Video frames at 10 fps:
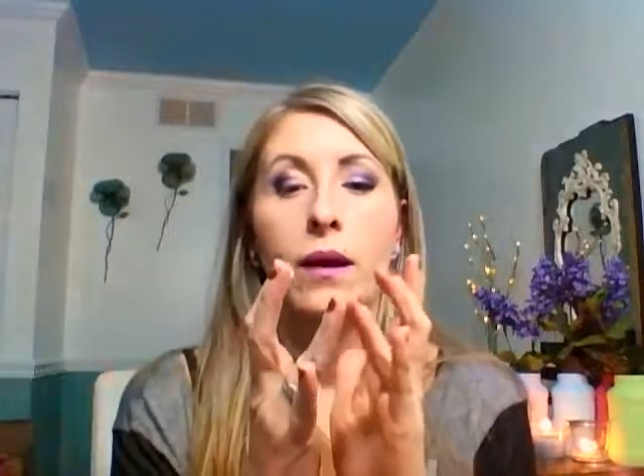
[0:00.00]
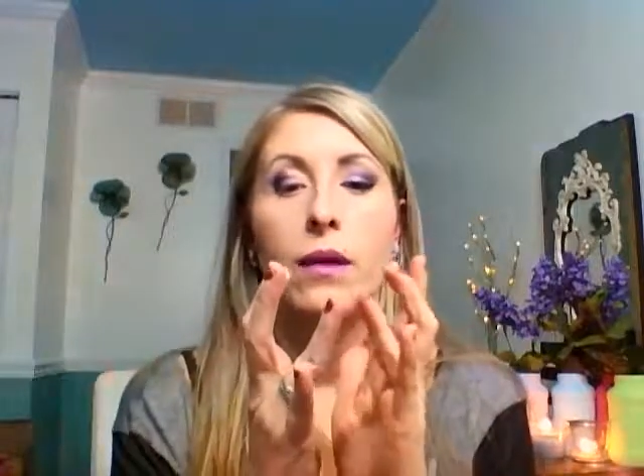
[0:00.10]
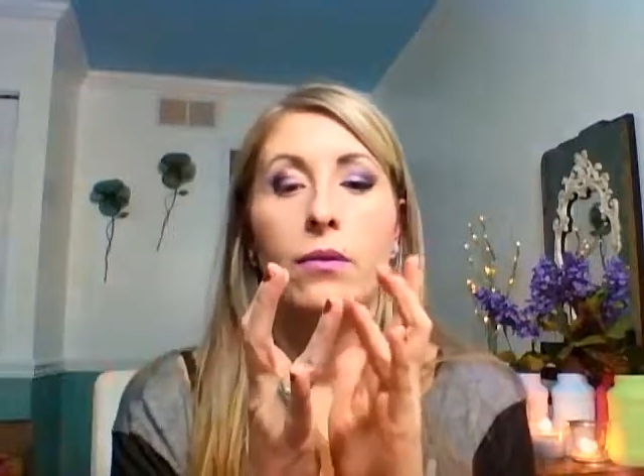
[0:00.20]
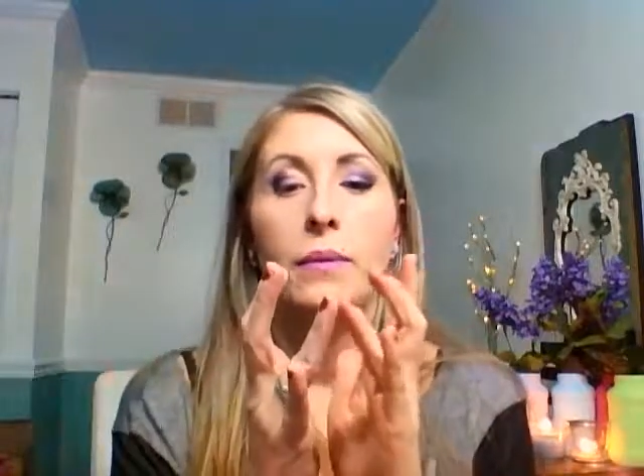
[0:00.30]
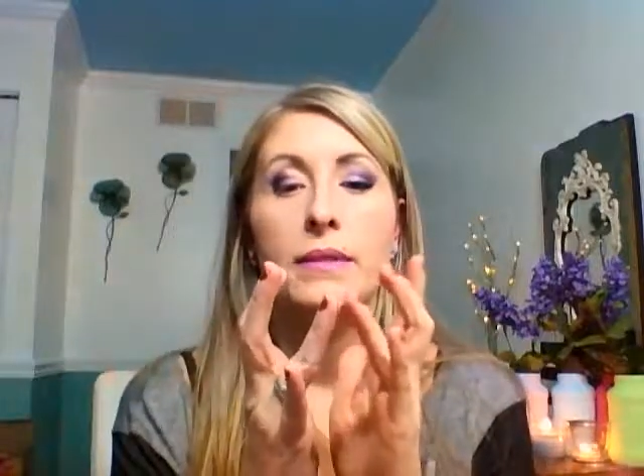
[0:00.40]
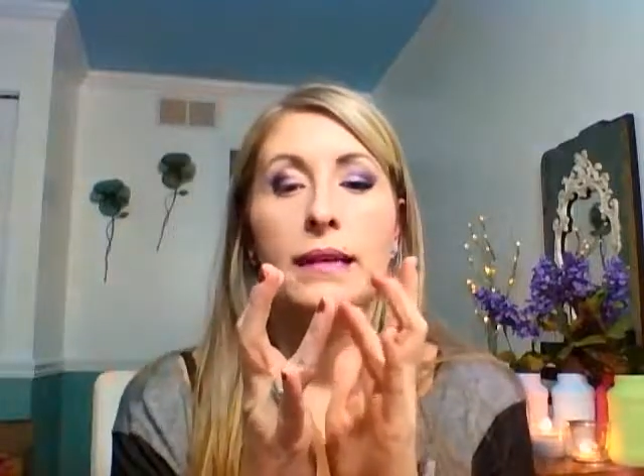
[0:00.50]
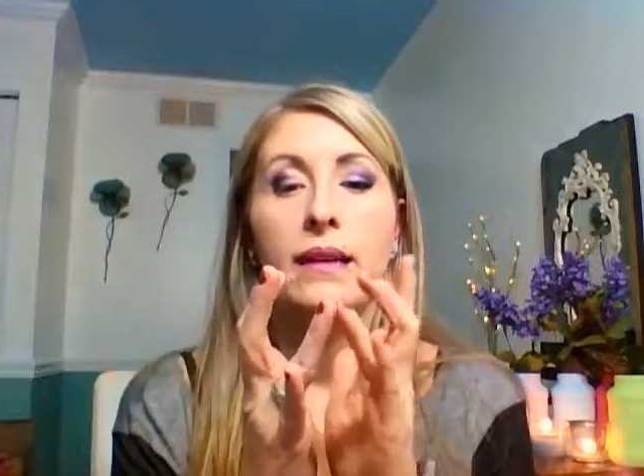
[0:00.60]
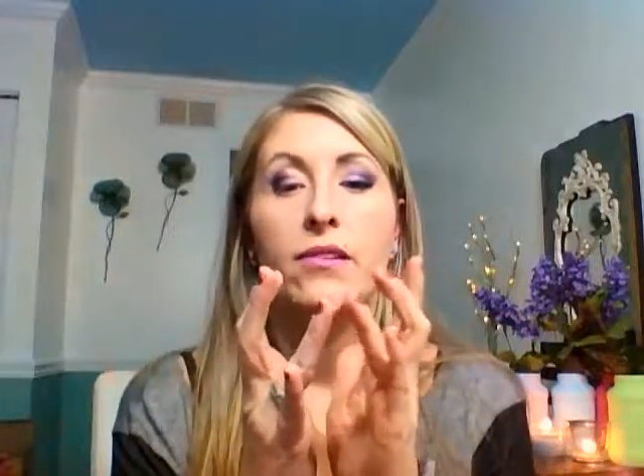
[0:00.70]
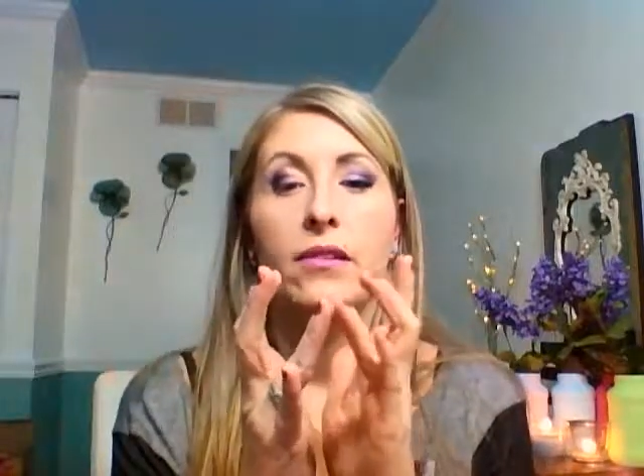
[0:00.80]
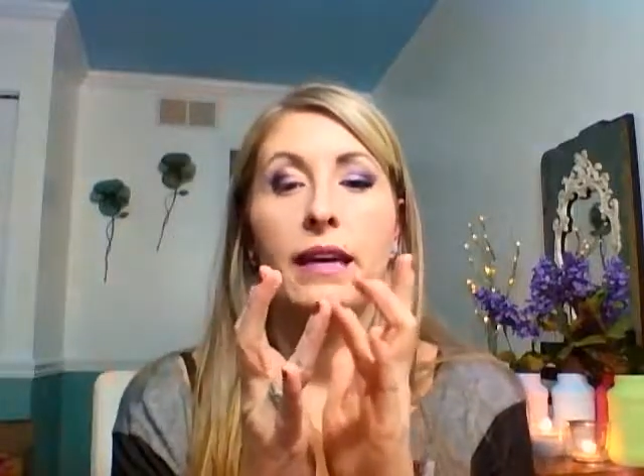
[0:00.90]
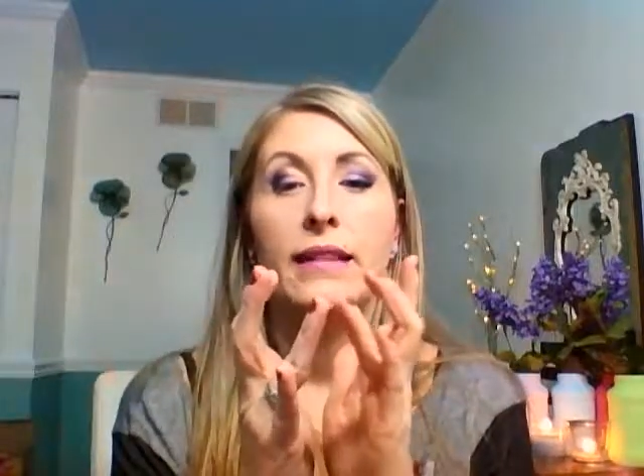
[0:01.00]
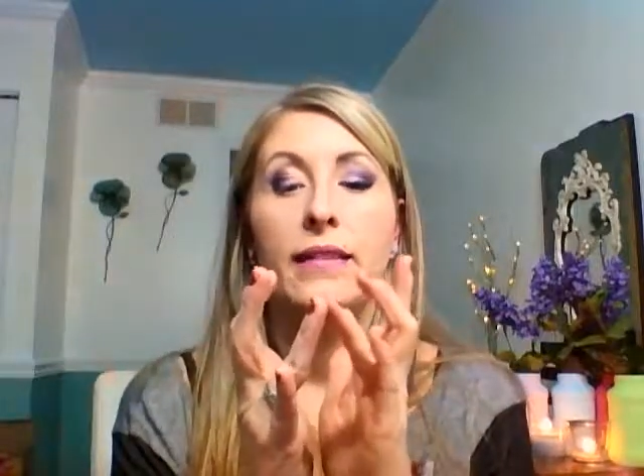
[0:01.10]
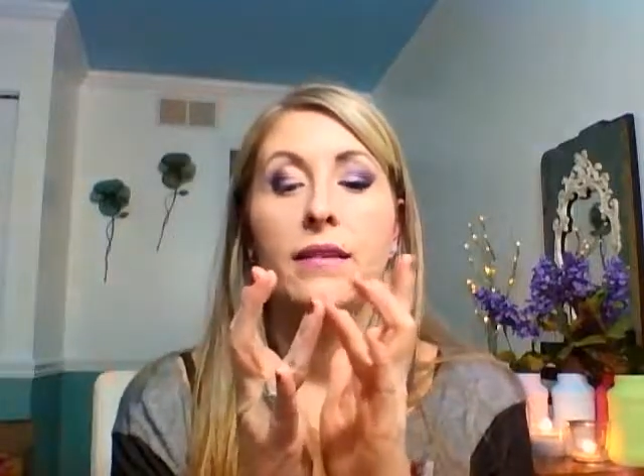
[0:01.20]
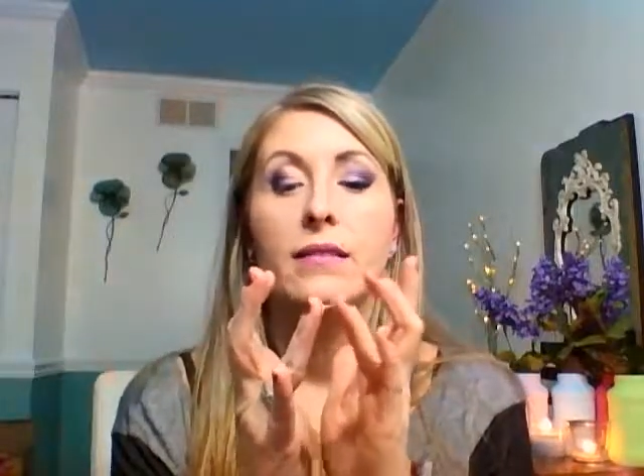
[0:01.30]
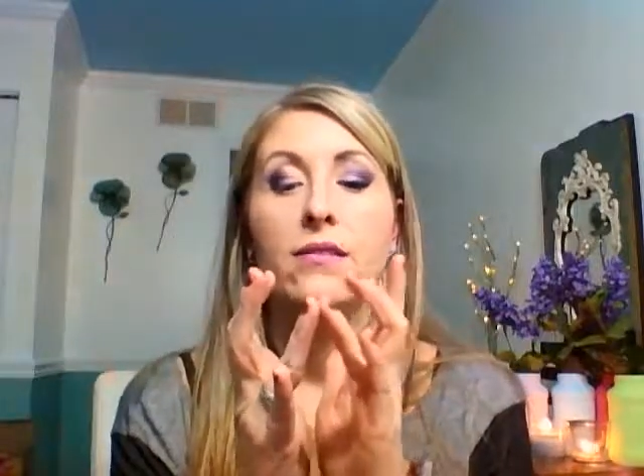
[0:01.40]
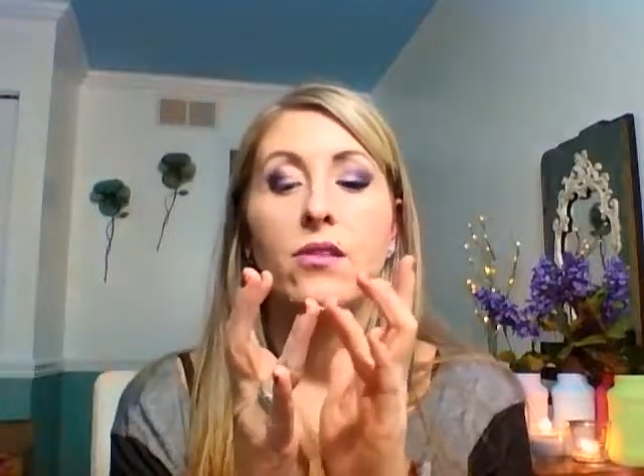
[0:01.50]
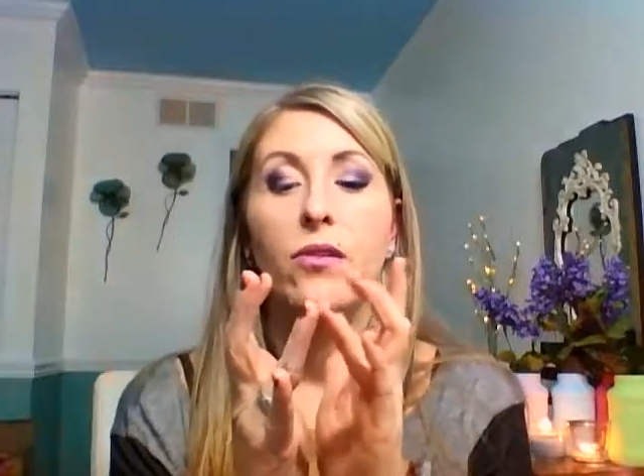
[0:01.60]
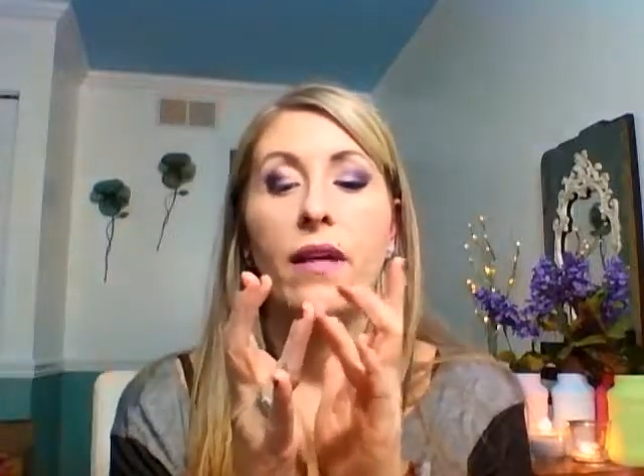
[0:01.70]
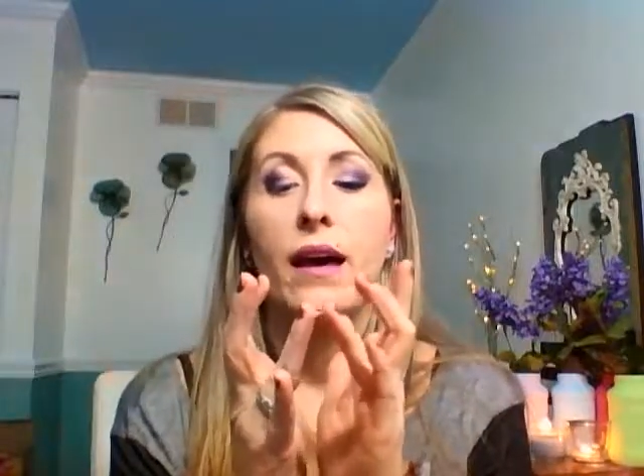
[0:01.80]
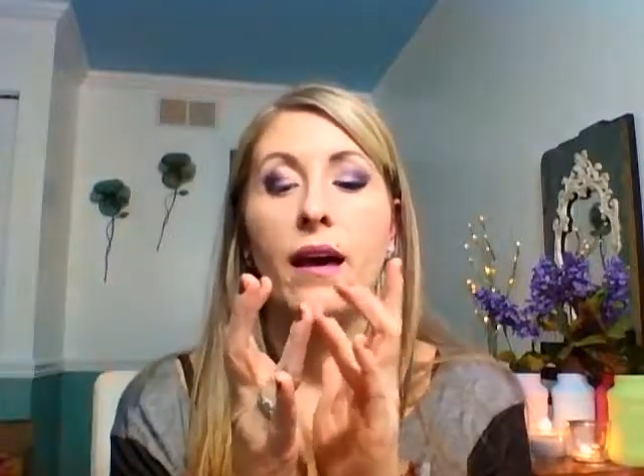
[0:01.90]
I rub it together like this
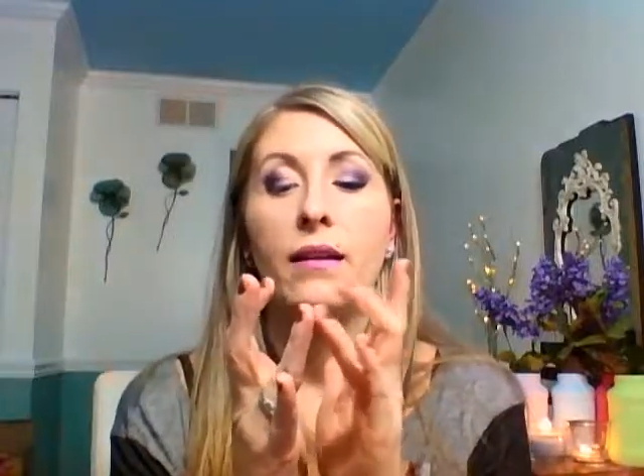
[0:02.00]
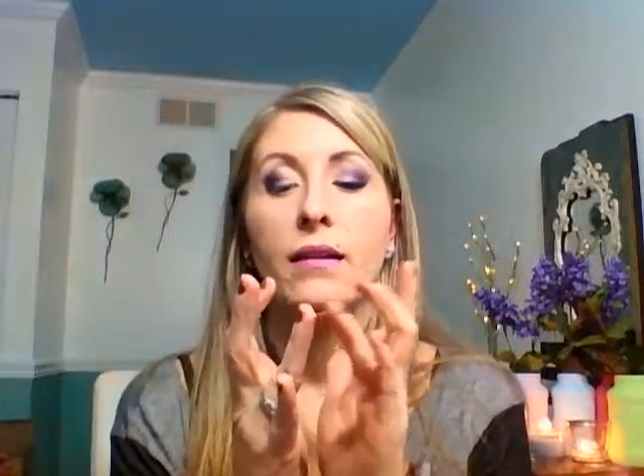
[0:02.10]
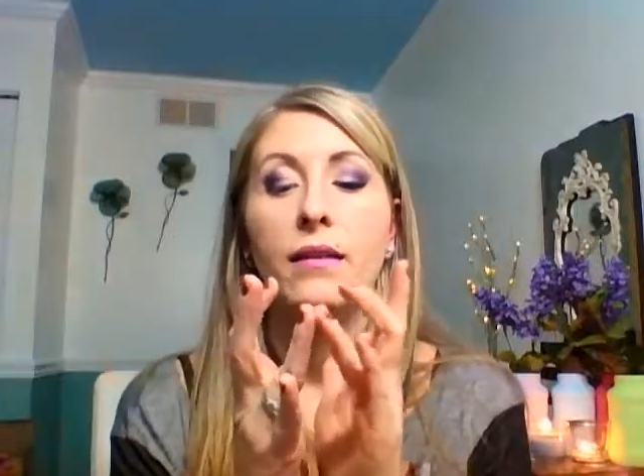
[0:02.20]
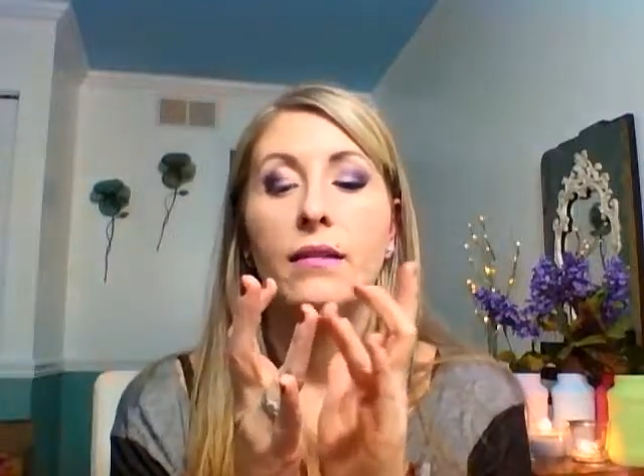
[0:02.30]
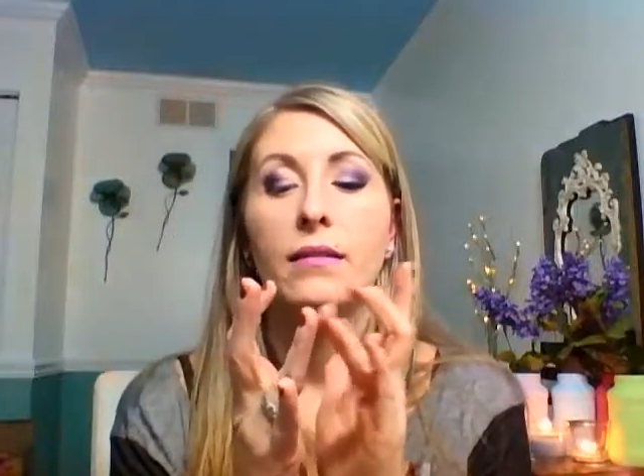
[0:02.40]
so that